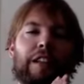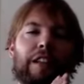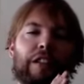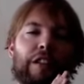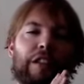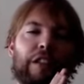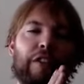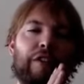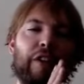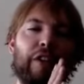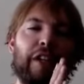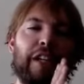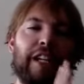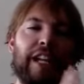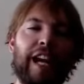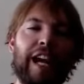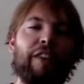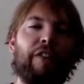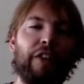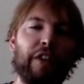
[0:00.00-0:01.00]
devoting
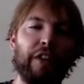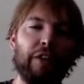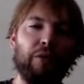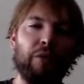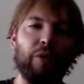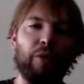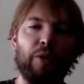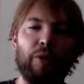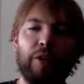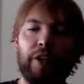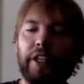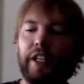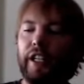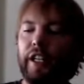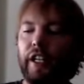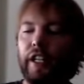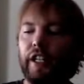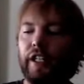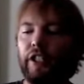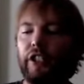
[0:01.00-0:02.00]
half of the reward
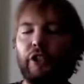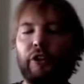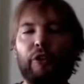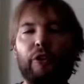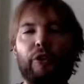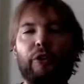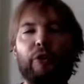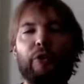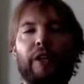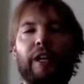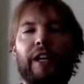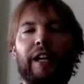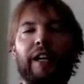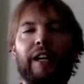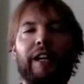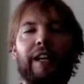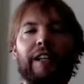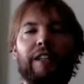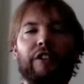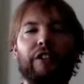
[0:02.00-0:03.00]
to
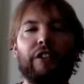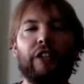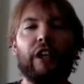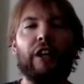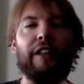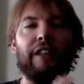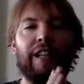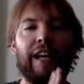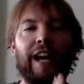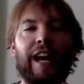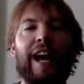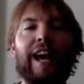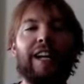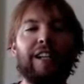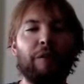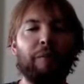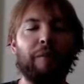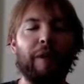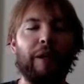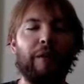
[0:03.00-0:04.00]
the
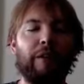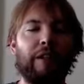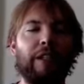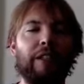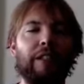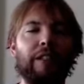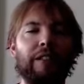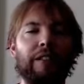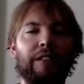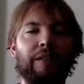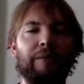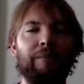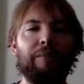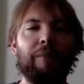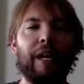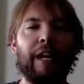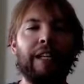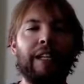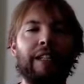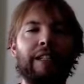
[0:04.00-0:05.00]
hash power
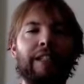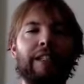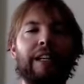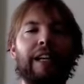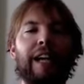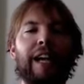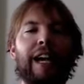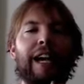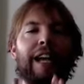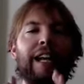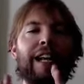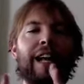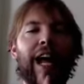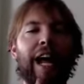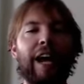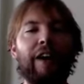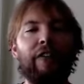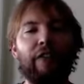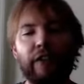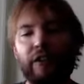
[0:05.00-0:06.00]
mining, and
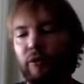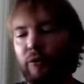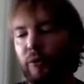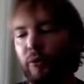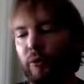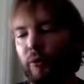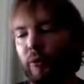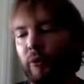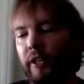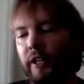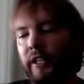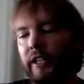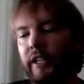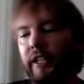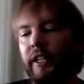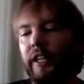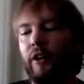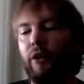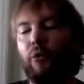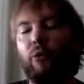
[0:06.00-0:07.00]
half of the reward
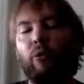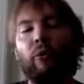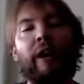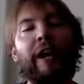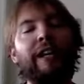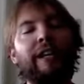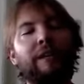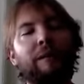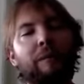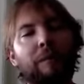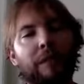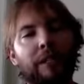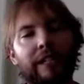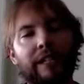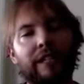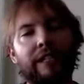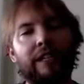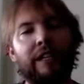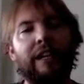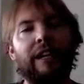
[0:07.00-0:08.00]

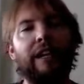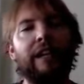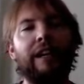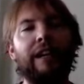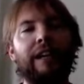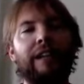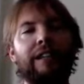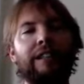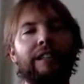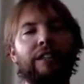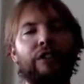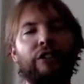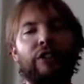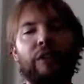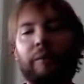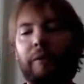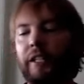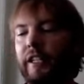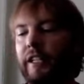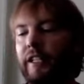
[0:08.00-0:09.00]
randomly
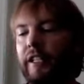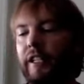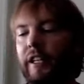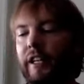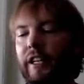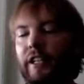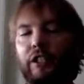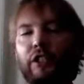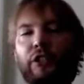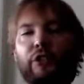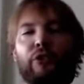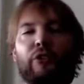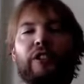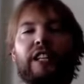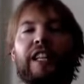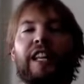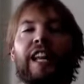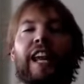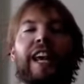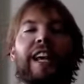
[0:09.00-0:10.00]
distributed to
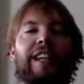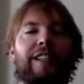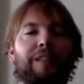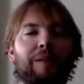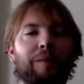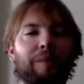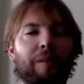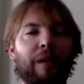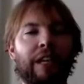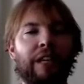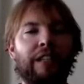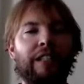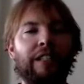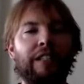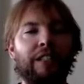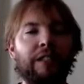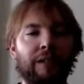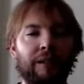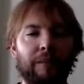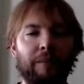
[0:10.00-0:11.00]
staked miners,